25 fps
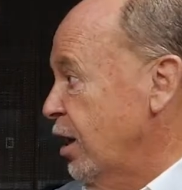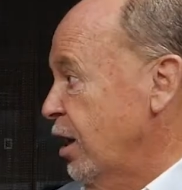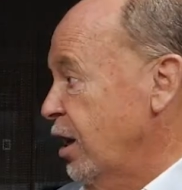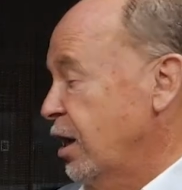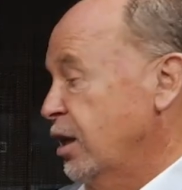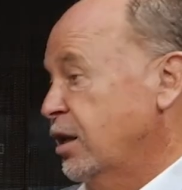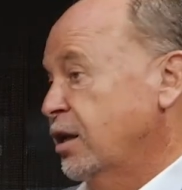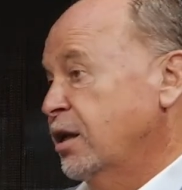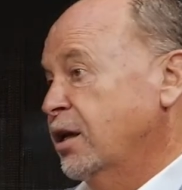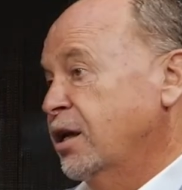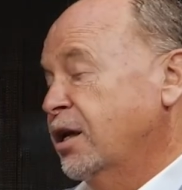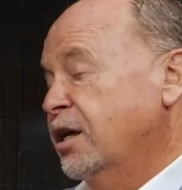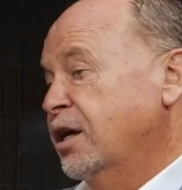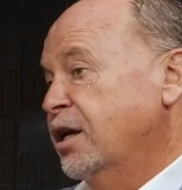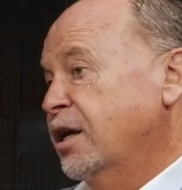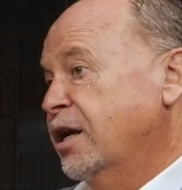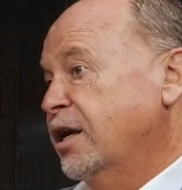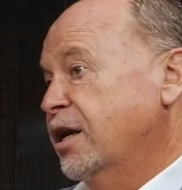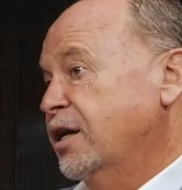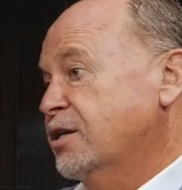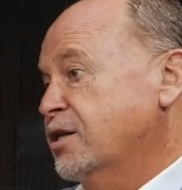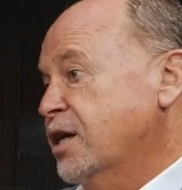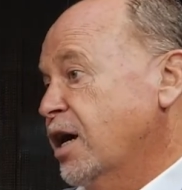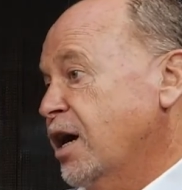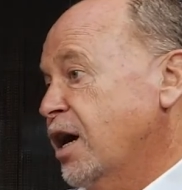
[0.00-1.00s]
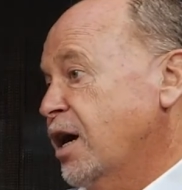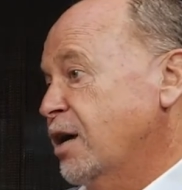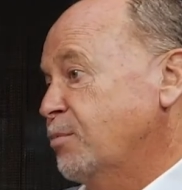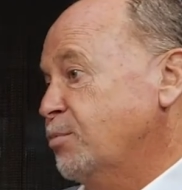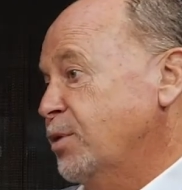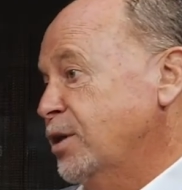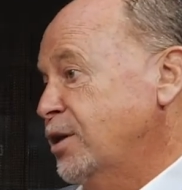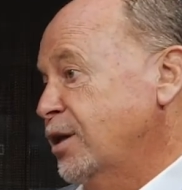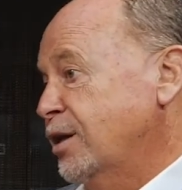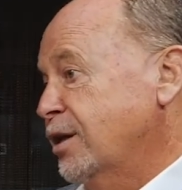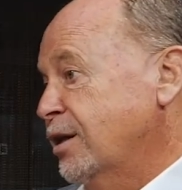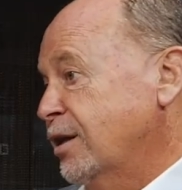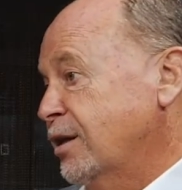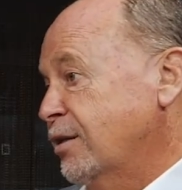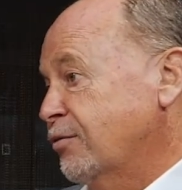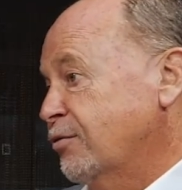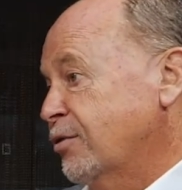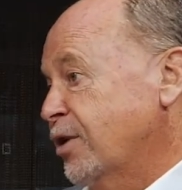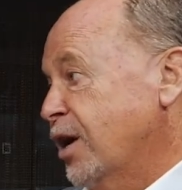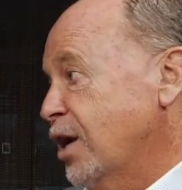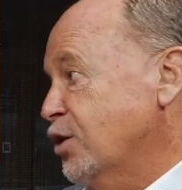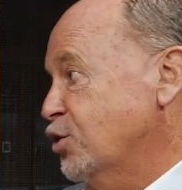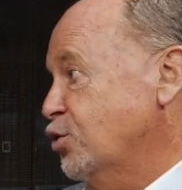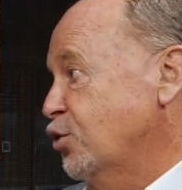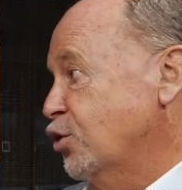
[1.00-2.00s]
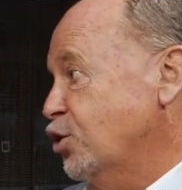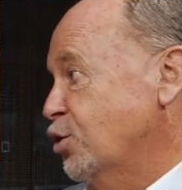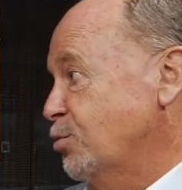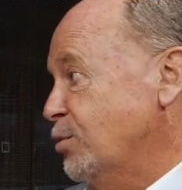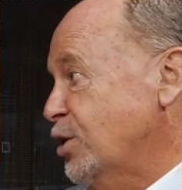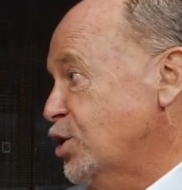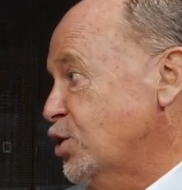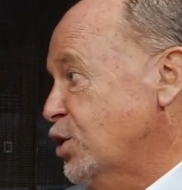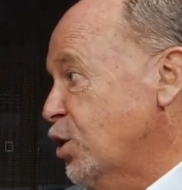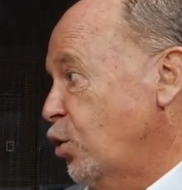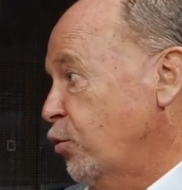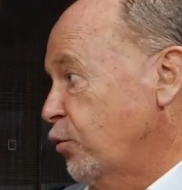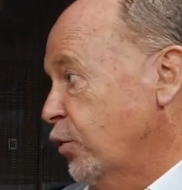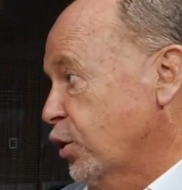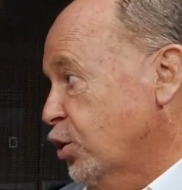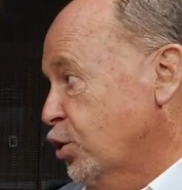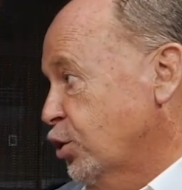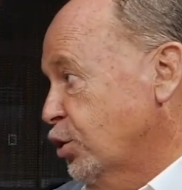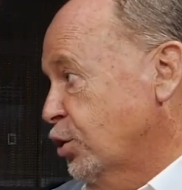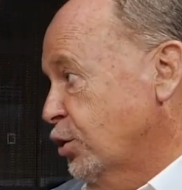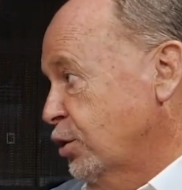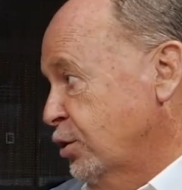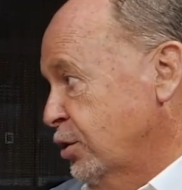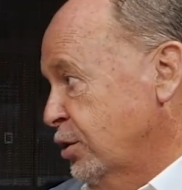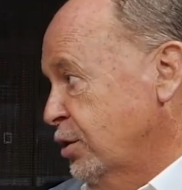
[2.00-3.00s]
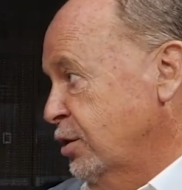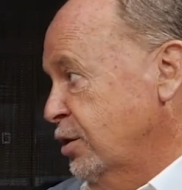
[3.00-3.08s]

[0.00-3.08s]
hard. And it's hard, particularly for us, not to be selfish.